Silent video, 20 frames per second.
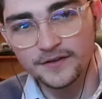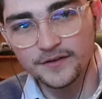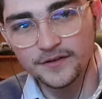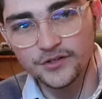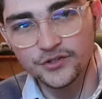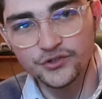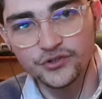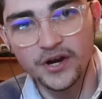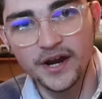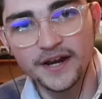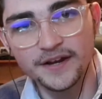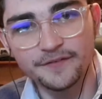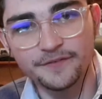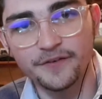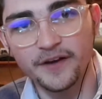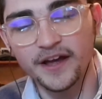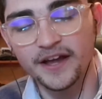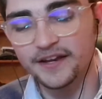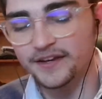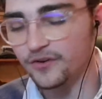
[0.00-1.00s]
try to
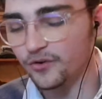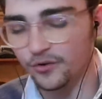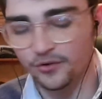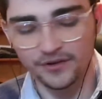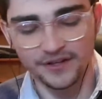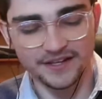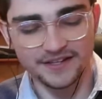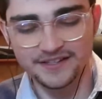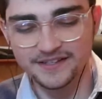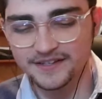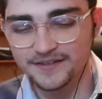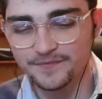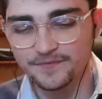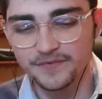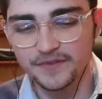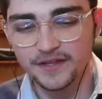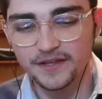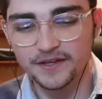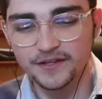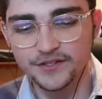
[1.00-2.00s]
find or
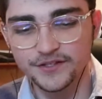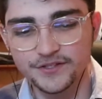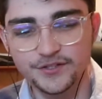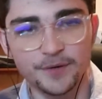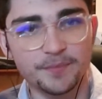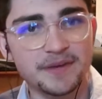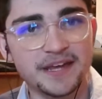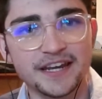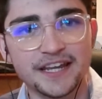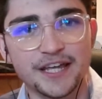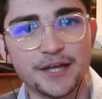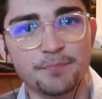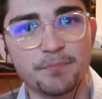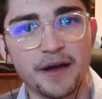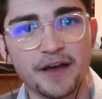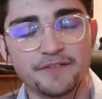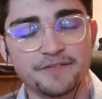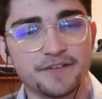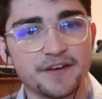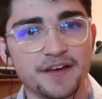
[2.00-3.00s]
stop getting hit by
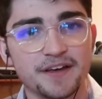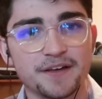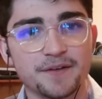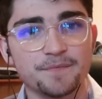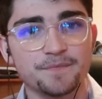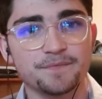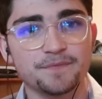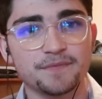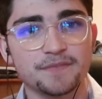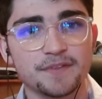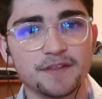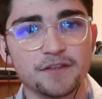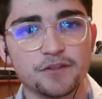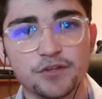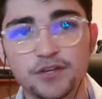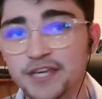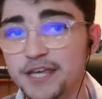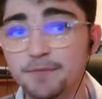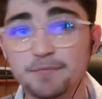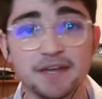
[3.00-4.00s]
fair. You
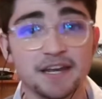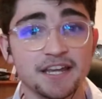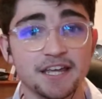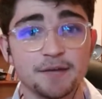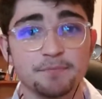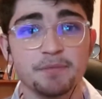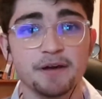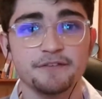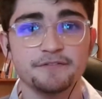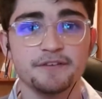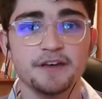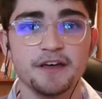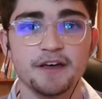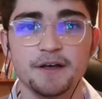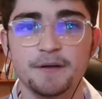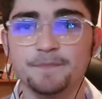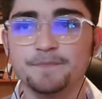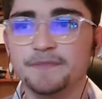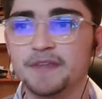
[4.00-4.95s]
keep getting hit by fair.